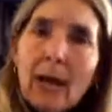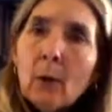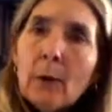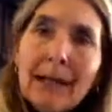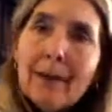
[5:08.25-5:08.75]

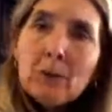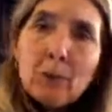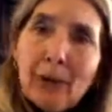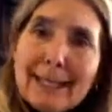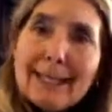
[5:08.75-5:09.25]
We have
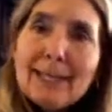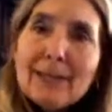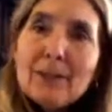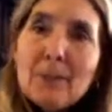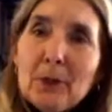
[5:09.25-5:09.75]

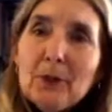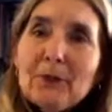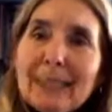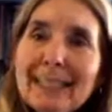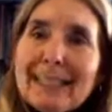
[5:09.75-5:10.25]
residents
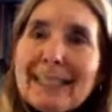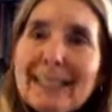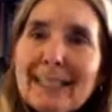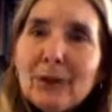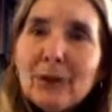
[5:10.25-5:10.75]
move into
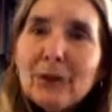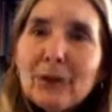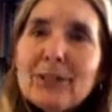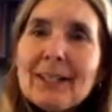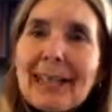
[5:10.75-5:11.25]
skilled
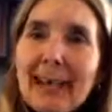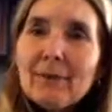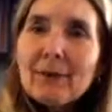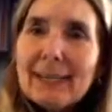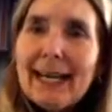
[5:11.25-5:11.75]
nursing
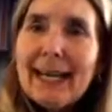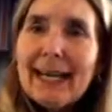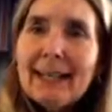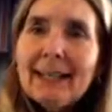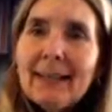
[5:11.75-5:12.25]
every
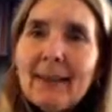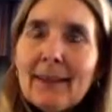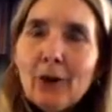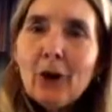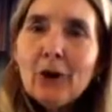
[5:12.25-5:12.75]
day.
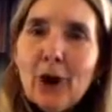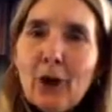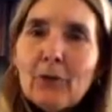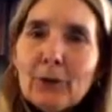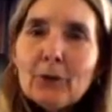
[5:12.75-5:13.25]
There are
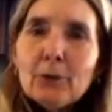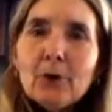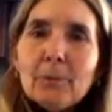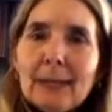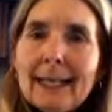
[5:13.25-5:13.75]
no
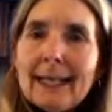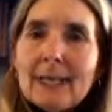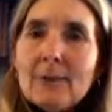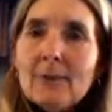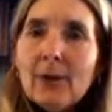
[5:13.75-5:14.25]
future
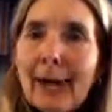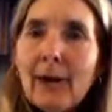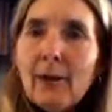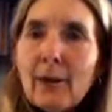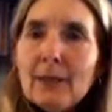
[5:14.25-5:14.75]
plans for
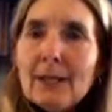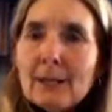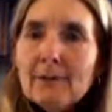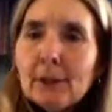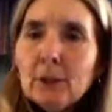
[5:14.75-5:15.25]
how those
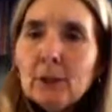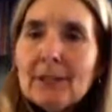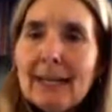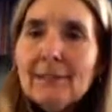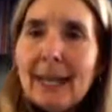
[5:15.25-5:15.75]
individuals
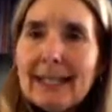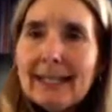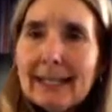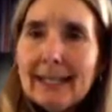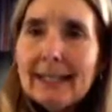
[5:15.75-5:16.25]
get
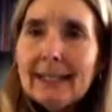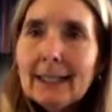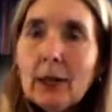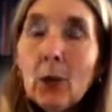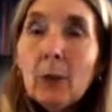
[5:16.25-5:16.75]
vaccinated.
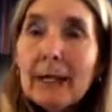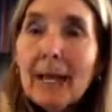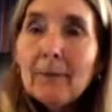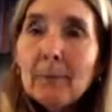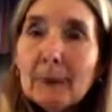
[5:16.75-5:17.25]
We
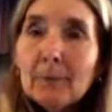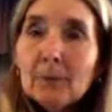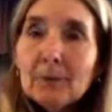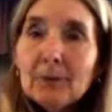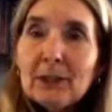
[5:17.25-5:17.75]
have people
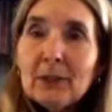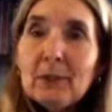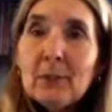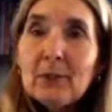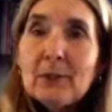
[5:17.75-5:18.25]
move into
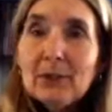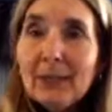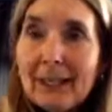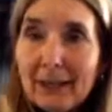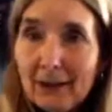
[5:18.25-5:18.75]
personal
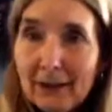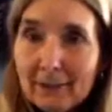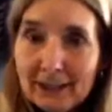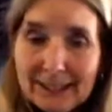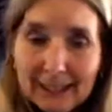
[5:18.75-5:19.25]
care
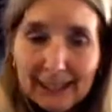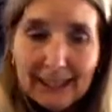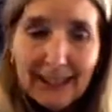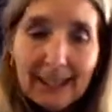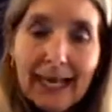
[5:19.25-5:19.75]
every
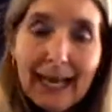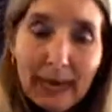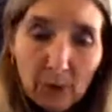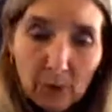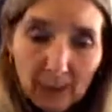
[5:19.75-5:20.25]
day.
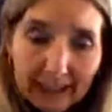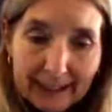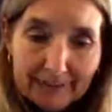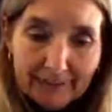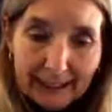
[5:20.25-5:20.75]
How will they
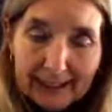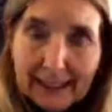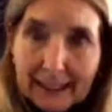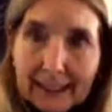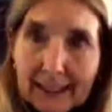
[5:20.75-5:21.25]
get
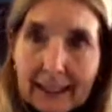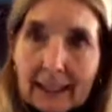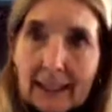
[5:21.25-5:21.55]
vaccinated?